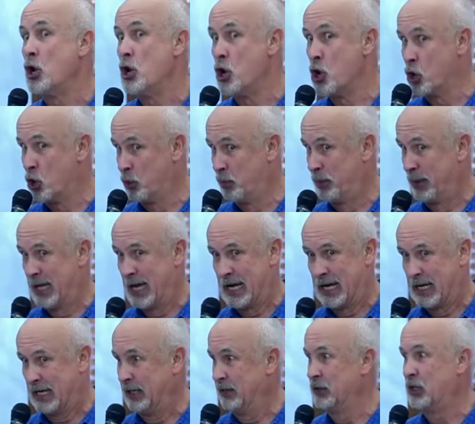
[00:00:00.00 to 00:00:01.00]

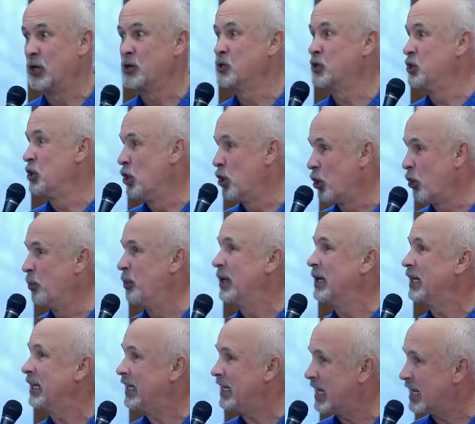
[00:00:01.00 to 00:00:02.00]
Nobody, there's
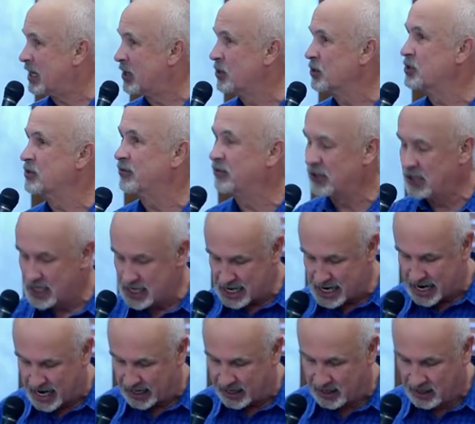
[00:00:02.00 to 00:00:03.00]
nobody else
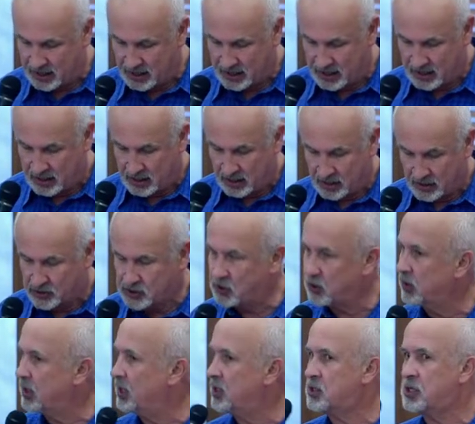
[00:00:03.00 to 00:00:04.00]
flying.
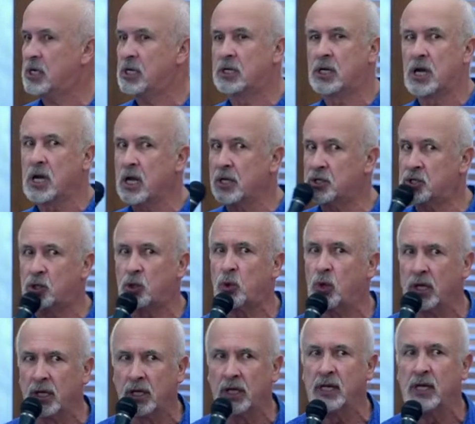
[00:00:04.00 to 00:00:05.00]
So he said,
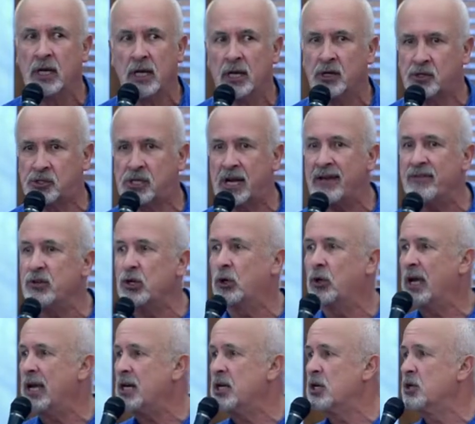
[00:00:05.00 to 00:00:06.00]
consequently, seven
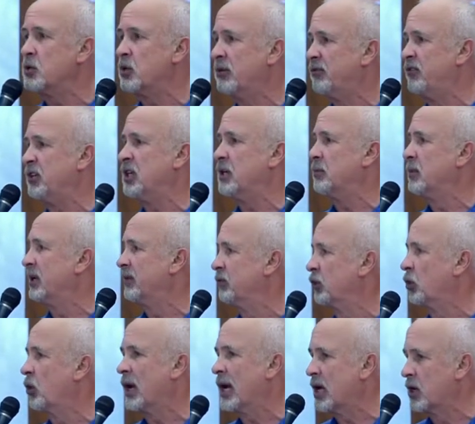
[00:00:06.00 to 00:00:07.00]
or 800 feet above
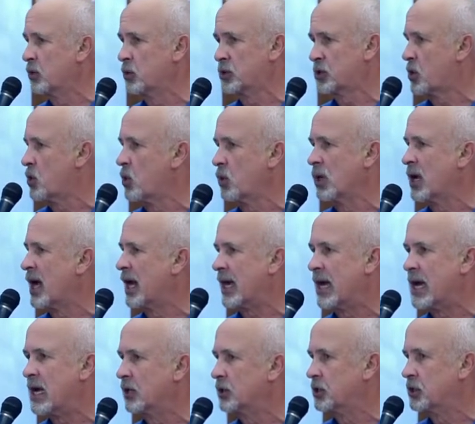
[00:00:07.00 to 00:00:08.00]
the ground was a whole lot of
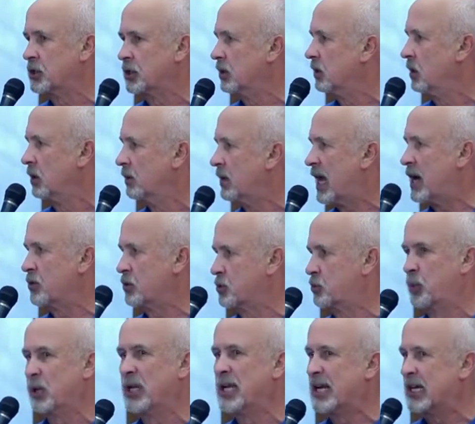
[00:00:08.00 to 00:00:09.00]
altitude. That was
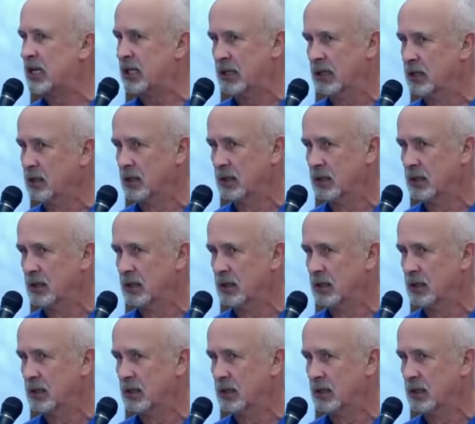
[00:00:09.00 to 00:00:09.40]
plenty.